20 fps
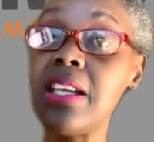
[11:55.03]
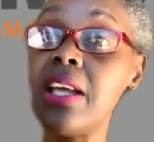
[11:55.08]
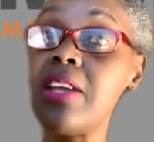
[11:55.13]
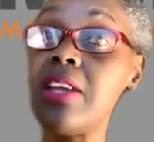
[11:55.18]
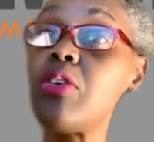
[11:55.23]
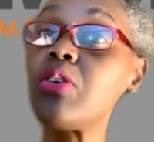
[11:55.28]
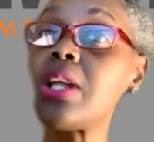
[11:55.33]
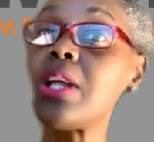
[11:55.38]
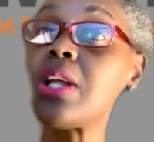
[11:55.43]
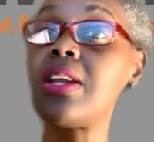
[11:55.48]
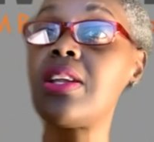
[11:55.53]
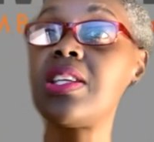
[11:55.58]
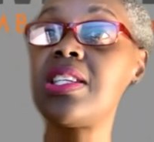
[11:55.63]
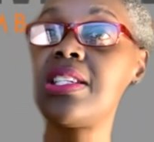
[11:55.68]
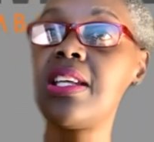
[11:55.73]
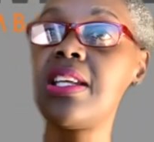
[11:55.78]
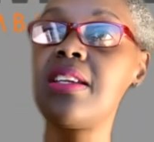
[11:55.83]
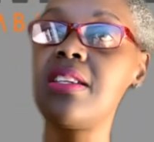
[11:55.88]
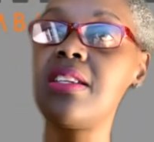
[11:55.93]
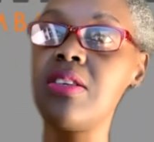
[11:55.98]
and not
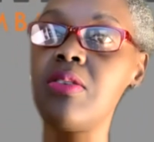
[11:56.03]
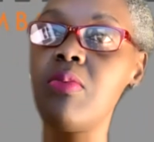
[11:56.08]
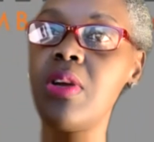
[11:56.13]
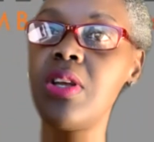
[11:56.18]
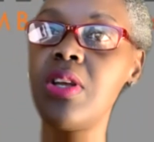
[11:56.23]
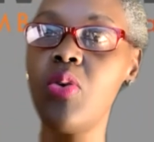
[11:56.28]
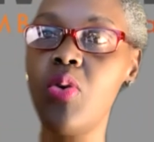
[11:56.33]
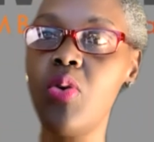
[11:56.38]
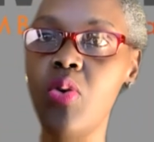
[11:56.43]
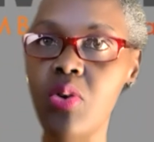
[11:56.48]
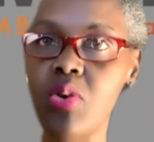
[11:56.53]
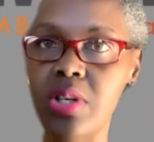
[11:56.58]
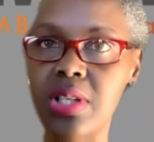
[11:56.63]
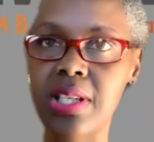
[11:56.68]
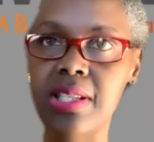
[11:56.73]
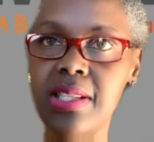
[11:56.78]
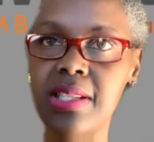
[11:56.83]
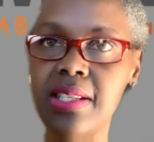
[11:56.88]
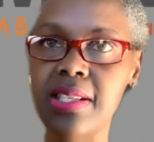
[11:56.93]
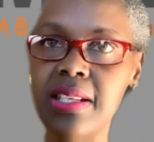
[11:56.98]
understanding where your
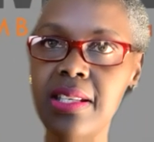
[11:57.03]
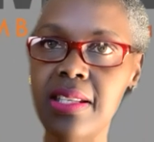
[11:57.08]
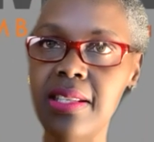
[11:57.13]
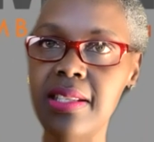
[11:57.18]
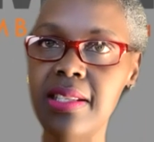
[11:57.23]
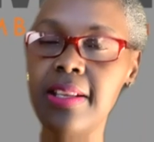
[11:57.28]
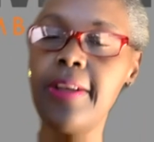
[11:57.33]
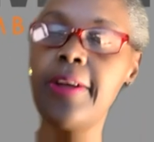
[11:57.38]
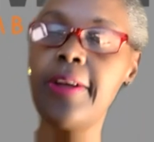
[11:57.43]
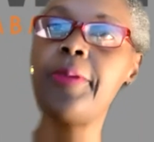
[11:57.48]
audience is.